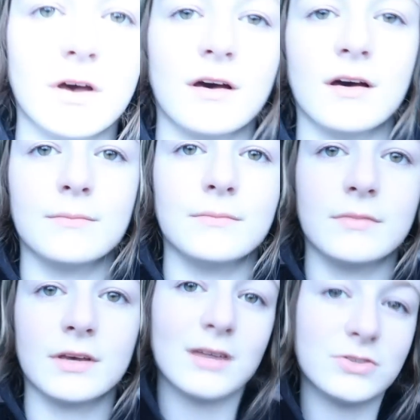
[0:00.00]
Um,
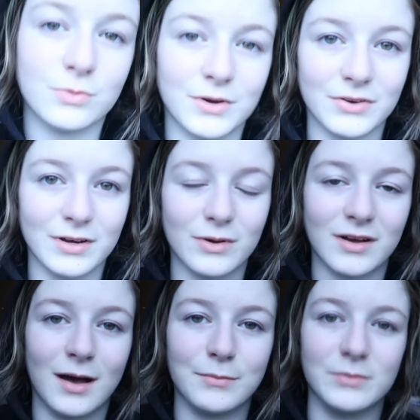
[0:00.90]
in case you're wondering what
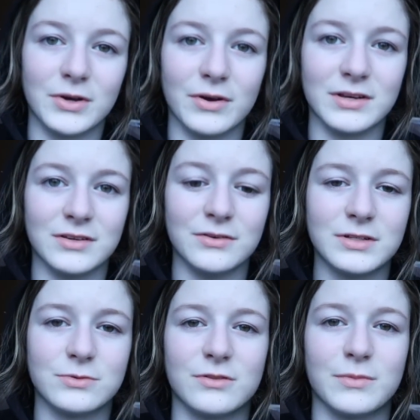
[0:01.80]
comp I'm going to,
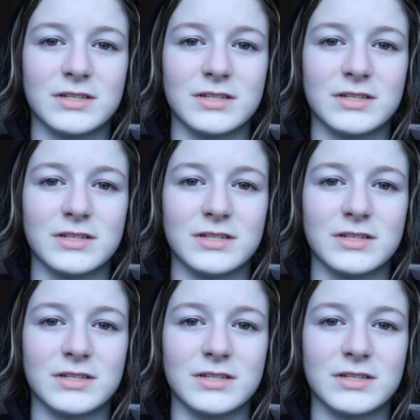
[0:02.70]
it's with my